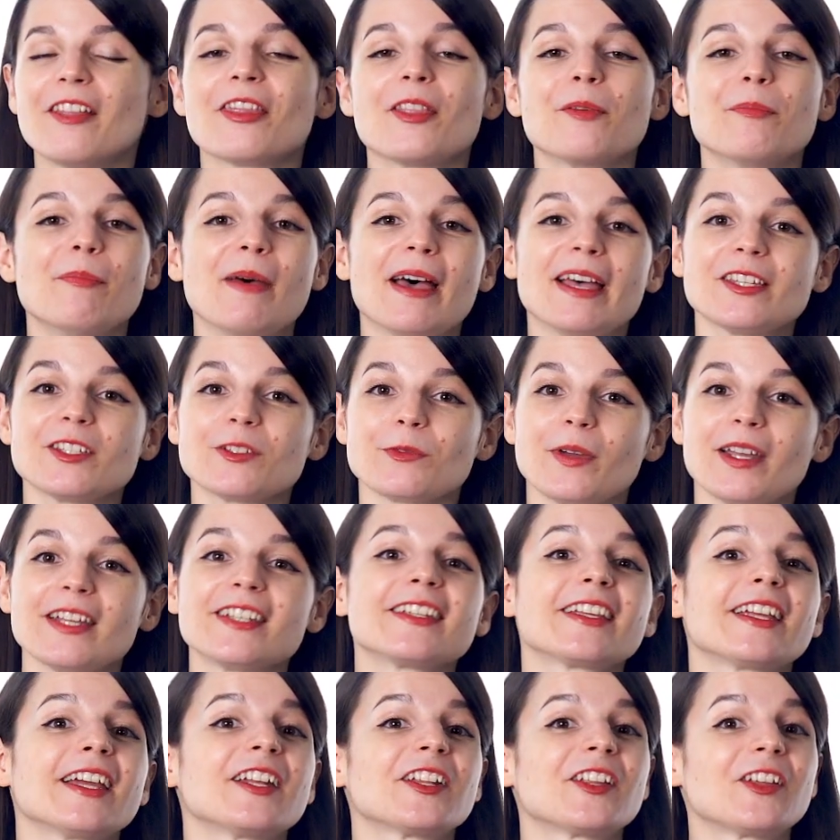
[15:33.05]
The best way
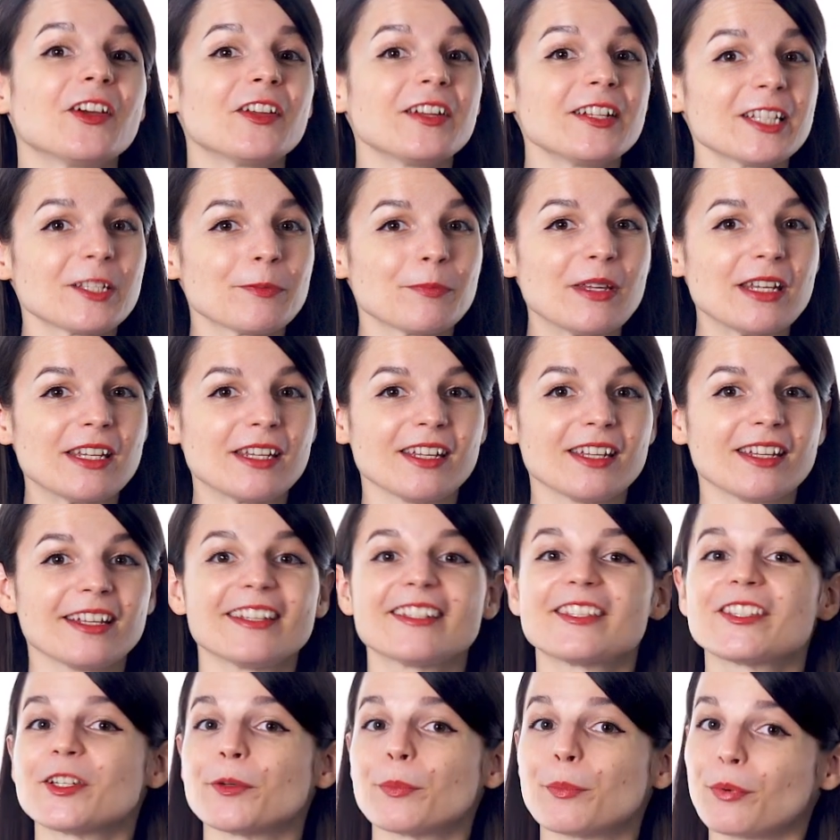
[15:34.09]
to get good at speaking
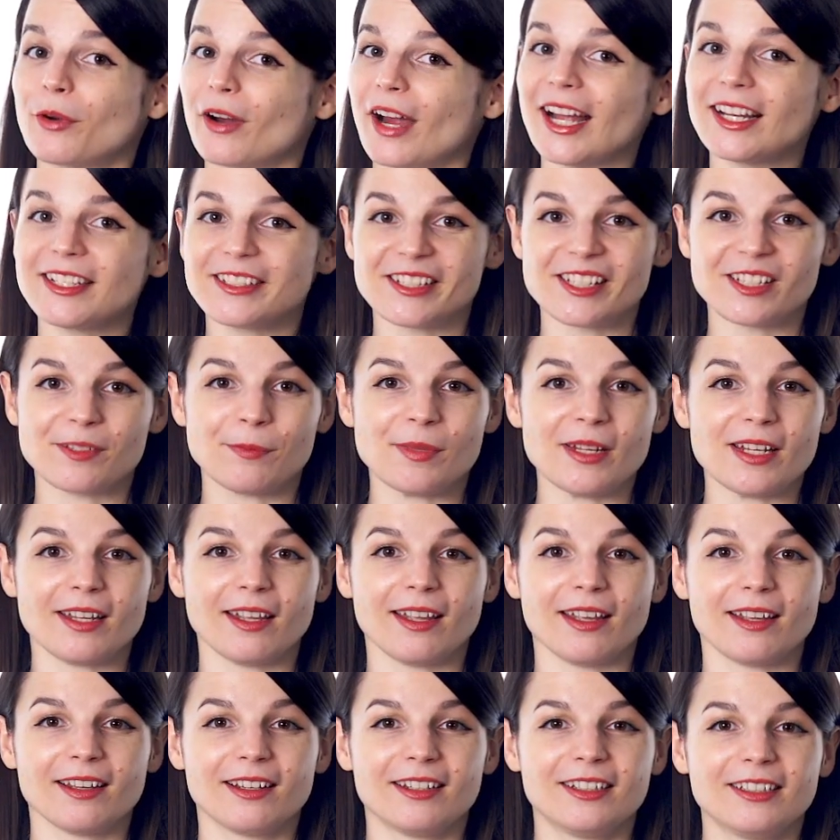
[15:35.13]
is to practice
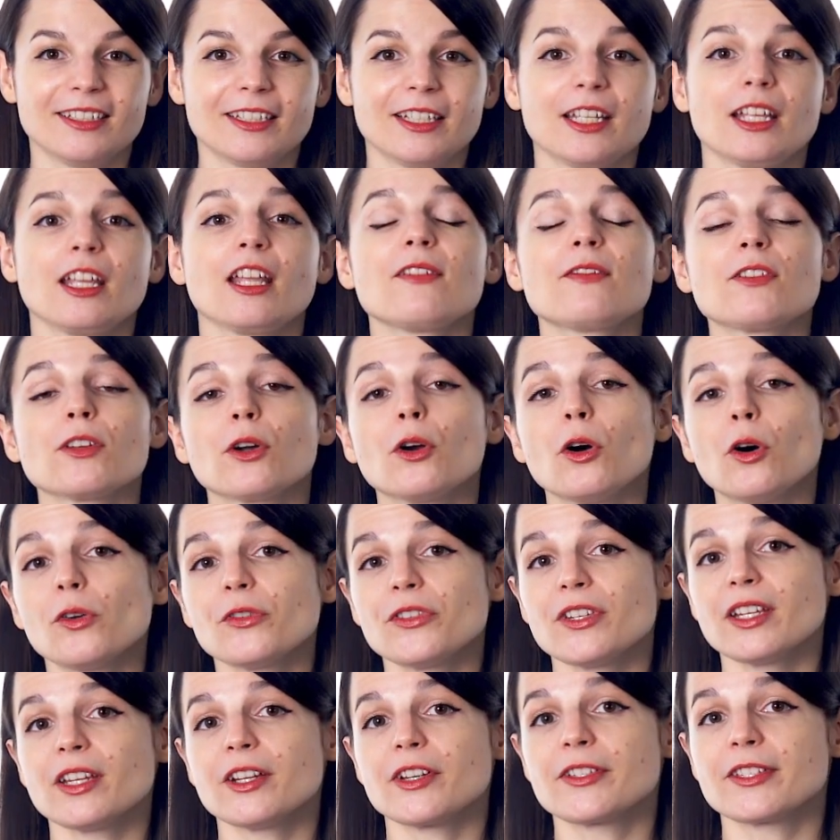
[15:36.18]
speaking. If you're
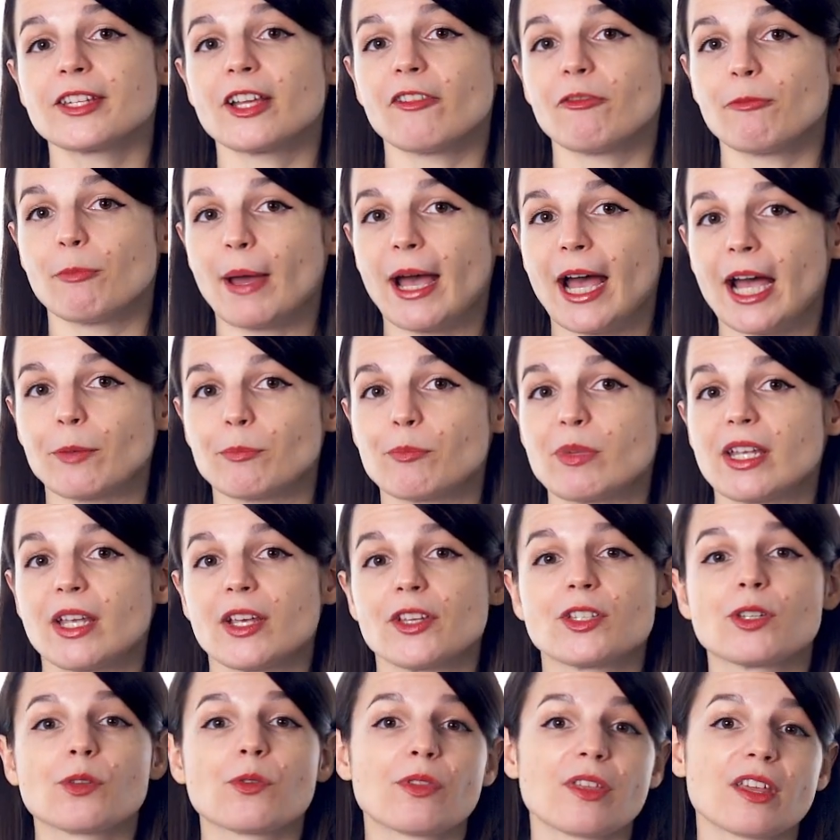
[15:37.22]
holding yourself back
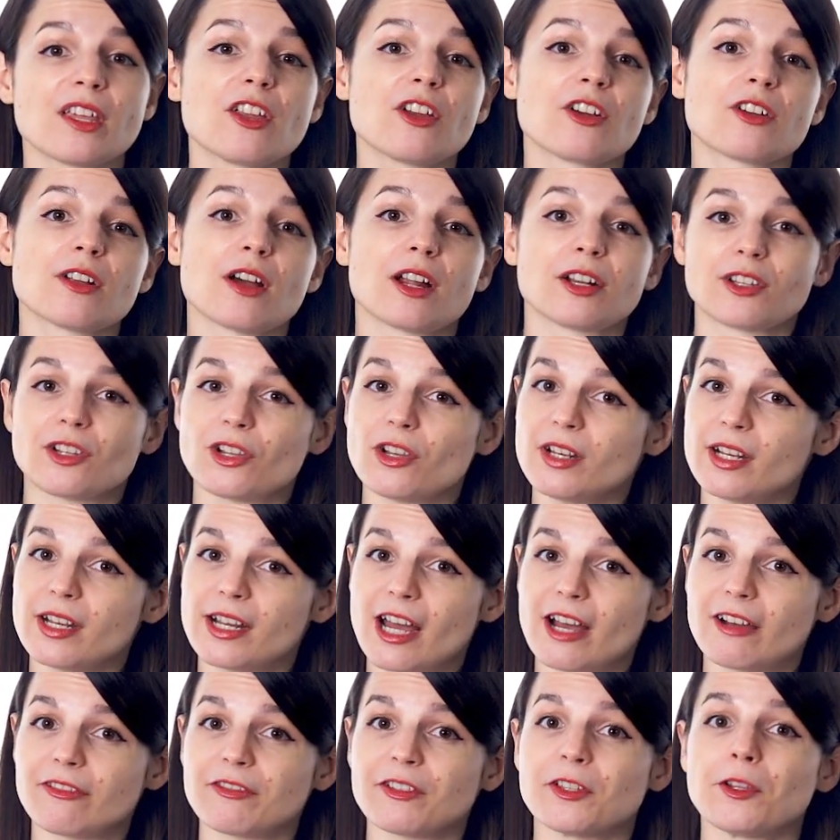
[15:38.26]
because you think you're not good
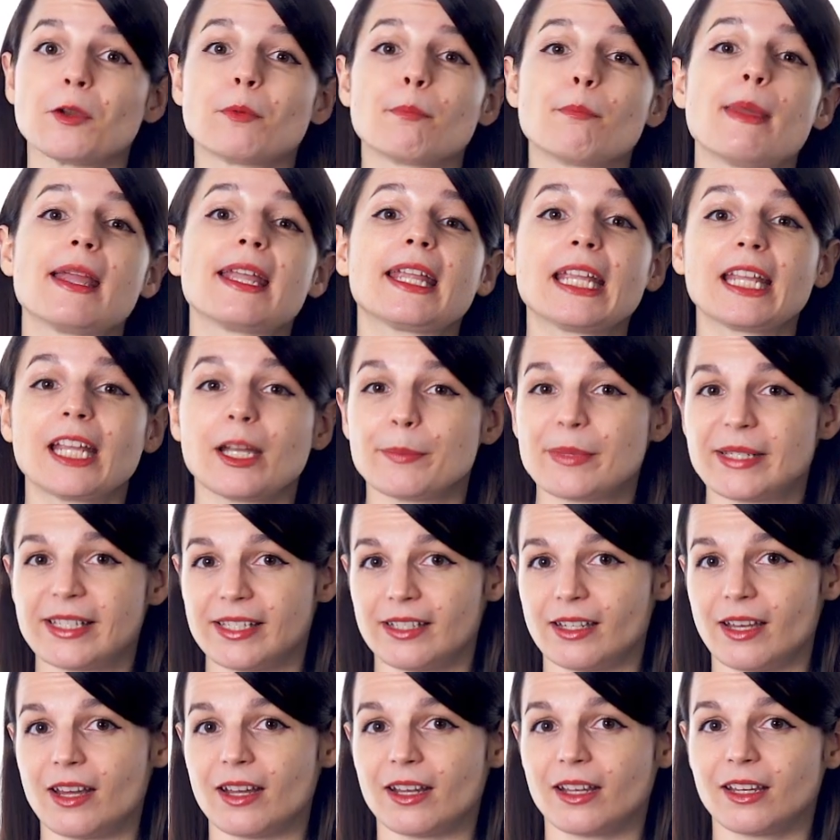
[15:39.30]
enough, you're making a
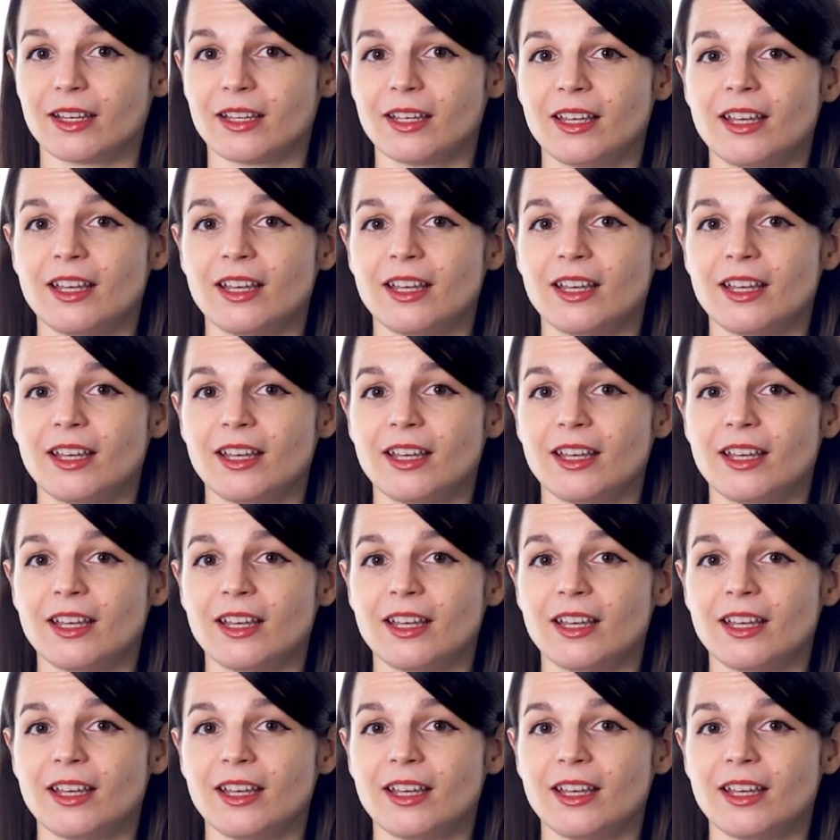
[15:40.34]
mistake.